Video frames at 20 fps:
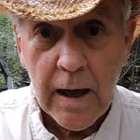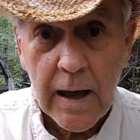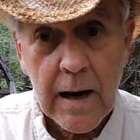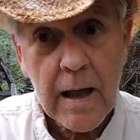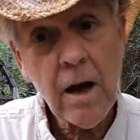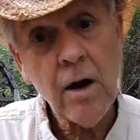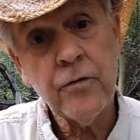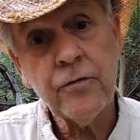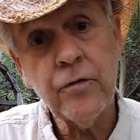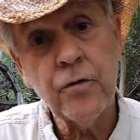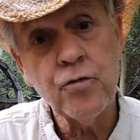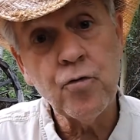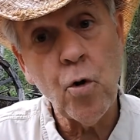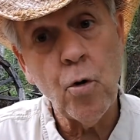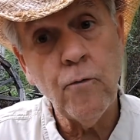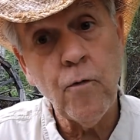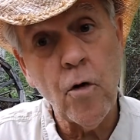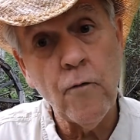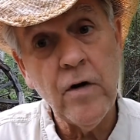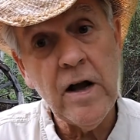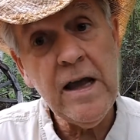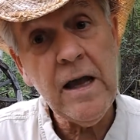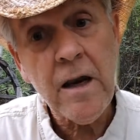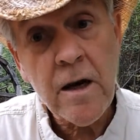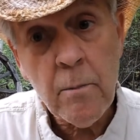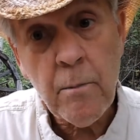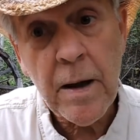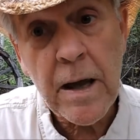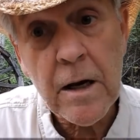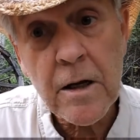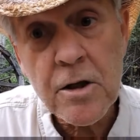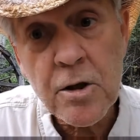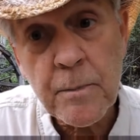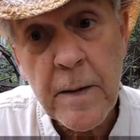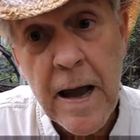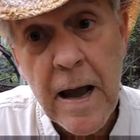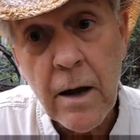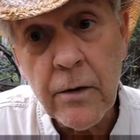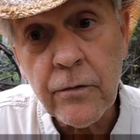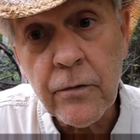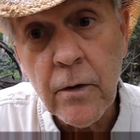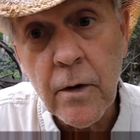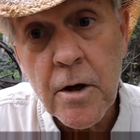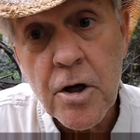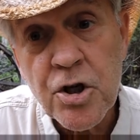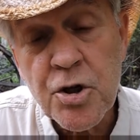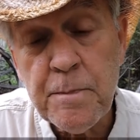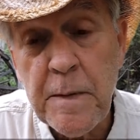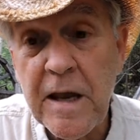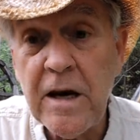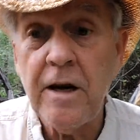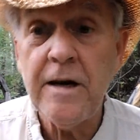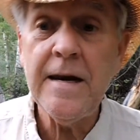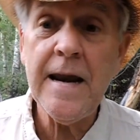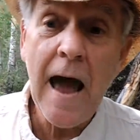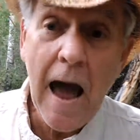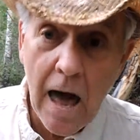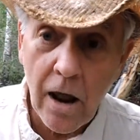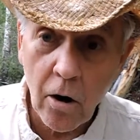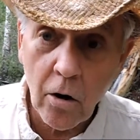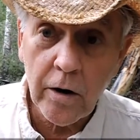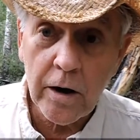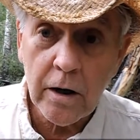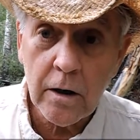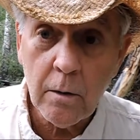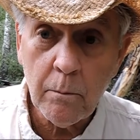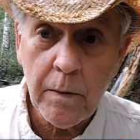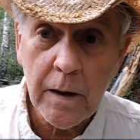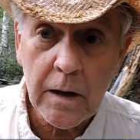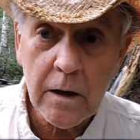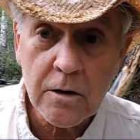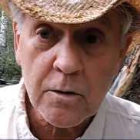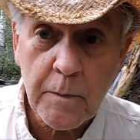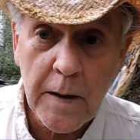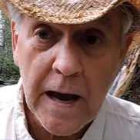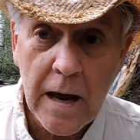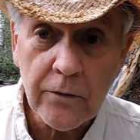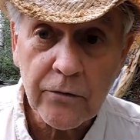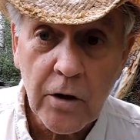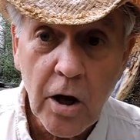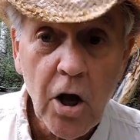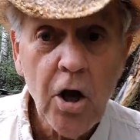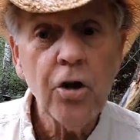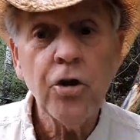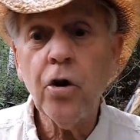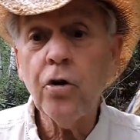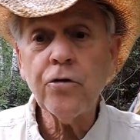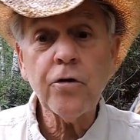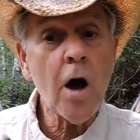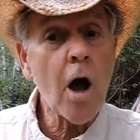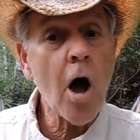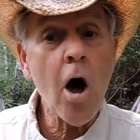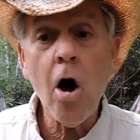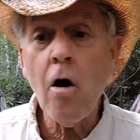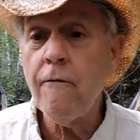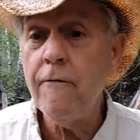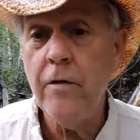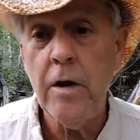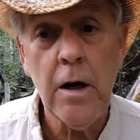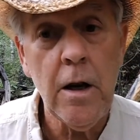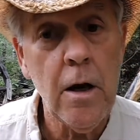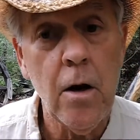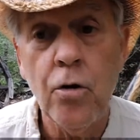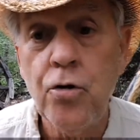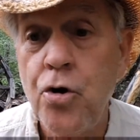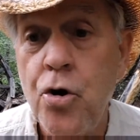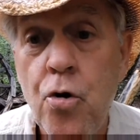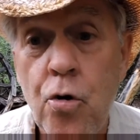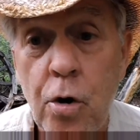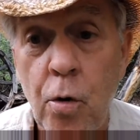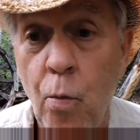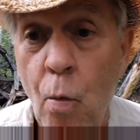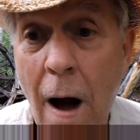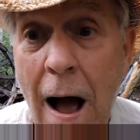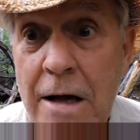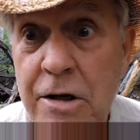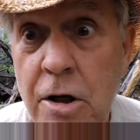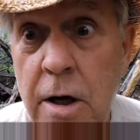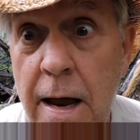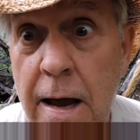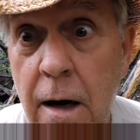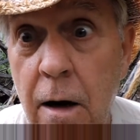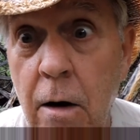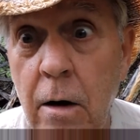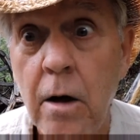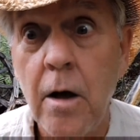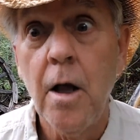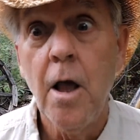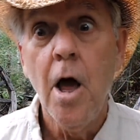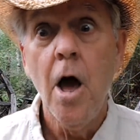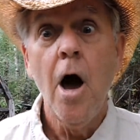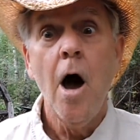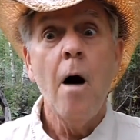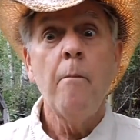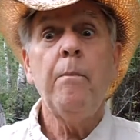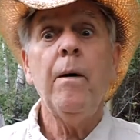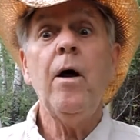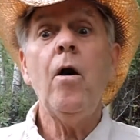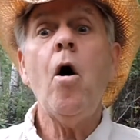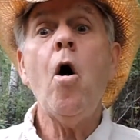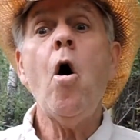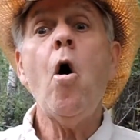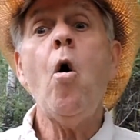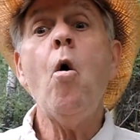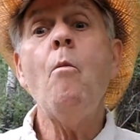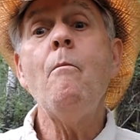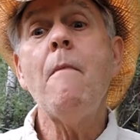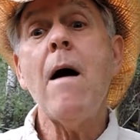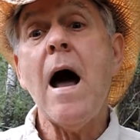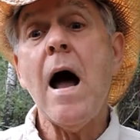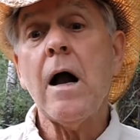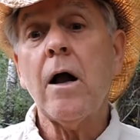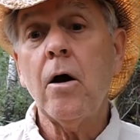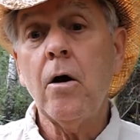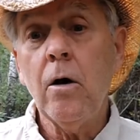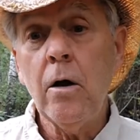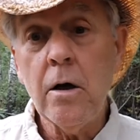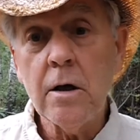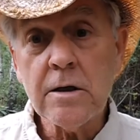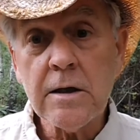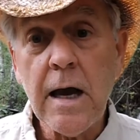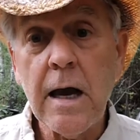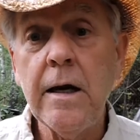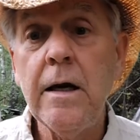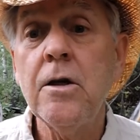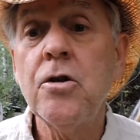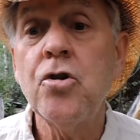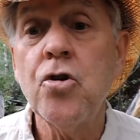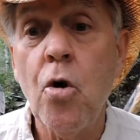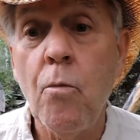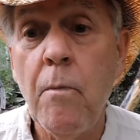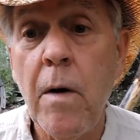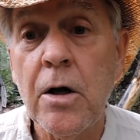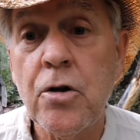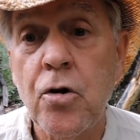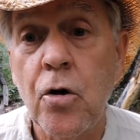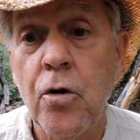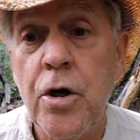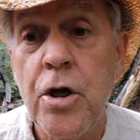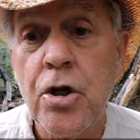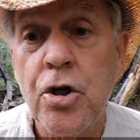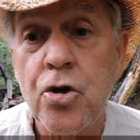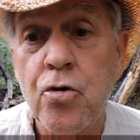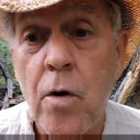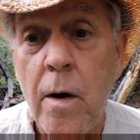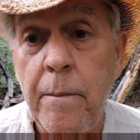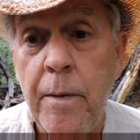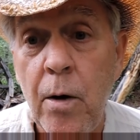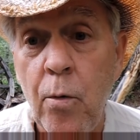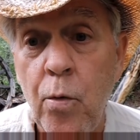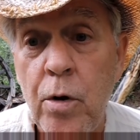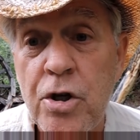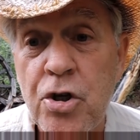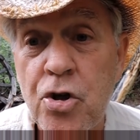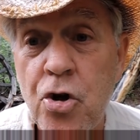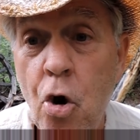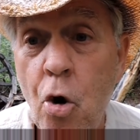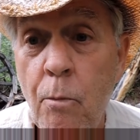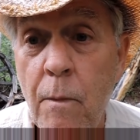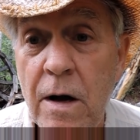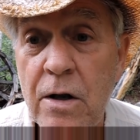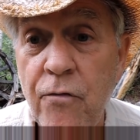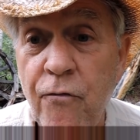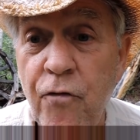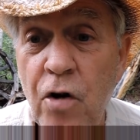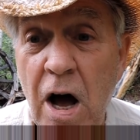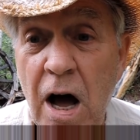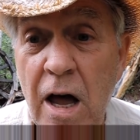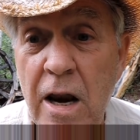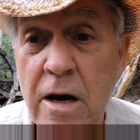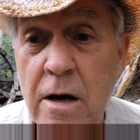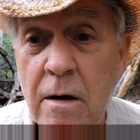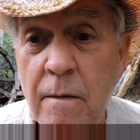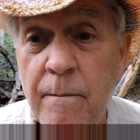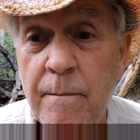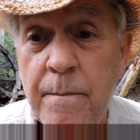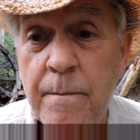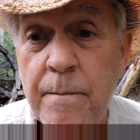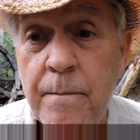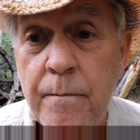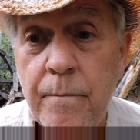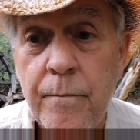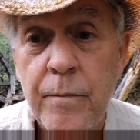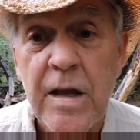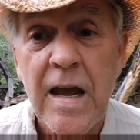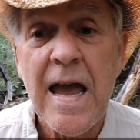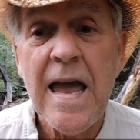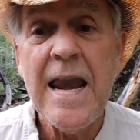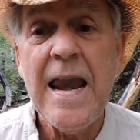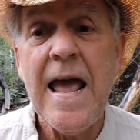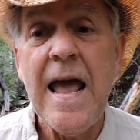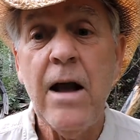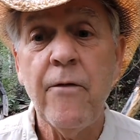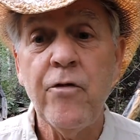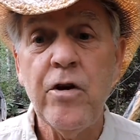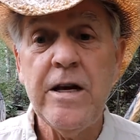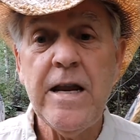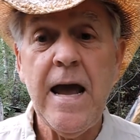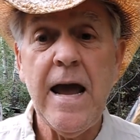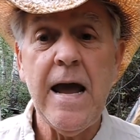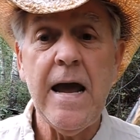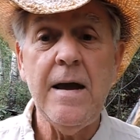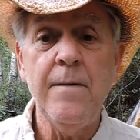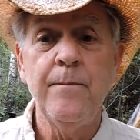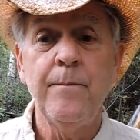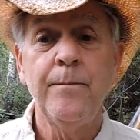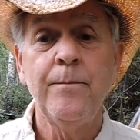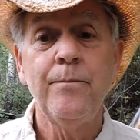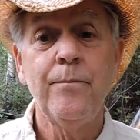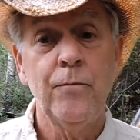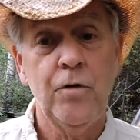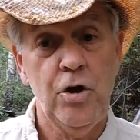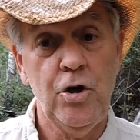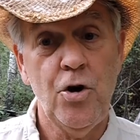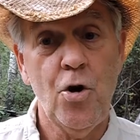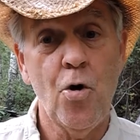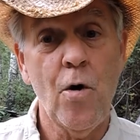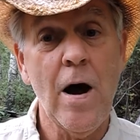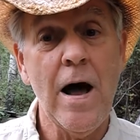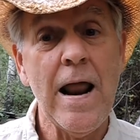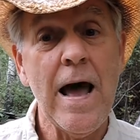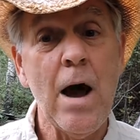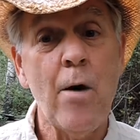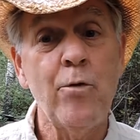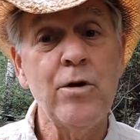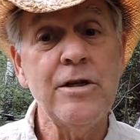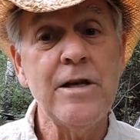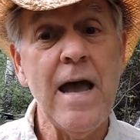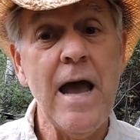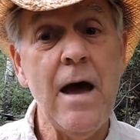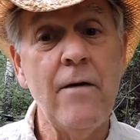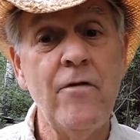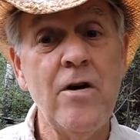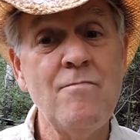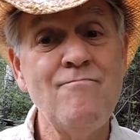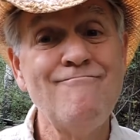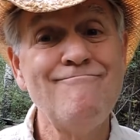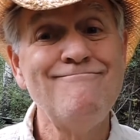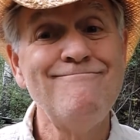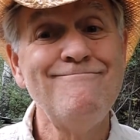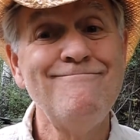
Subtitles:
and I also drove over Independence Pass, spent a night on Independence Pass. Those are all videos you can watch later. But oh my goodness, I did so much on this trip. It was so much fun. And every day, you know what I was having?